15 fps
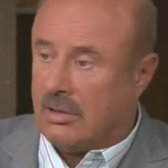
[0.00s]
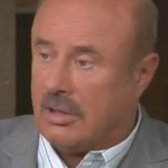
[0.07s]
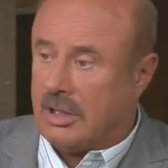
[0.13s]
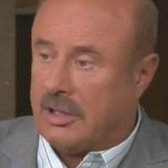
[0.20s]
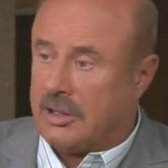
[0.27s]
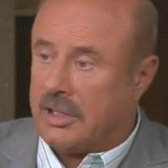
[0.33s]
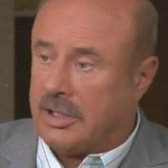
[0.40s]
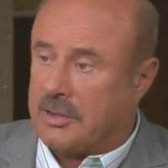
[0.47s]

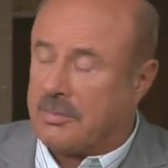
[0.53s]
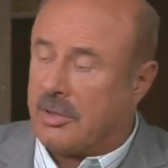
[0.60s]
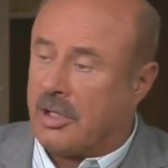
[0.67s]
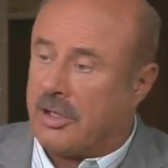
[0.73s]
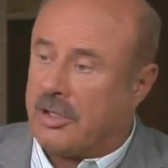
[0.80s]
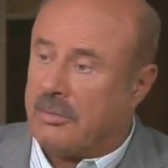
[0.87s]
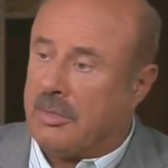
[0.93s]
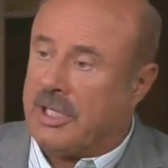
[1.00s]
as
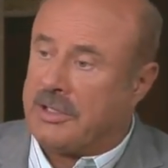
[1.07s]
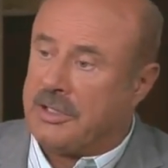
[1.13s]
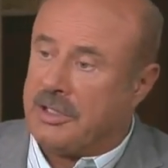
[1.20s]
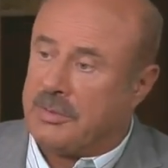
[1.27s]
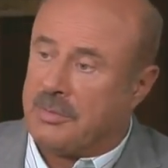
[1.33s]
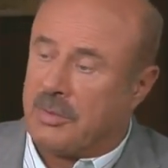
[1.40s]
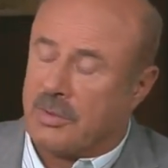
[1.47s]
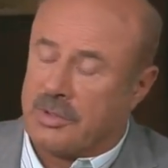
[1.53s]
part of the
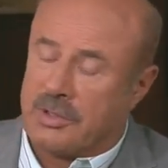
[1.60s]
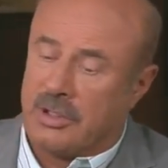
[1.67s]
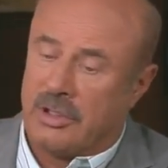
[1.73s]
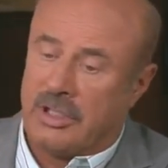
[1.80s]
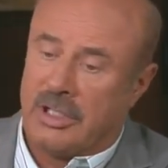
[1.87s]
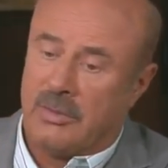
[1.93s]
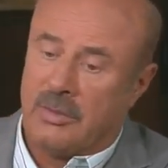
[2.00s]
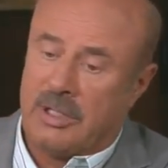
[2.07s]
message boards on that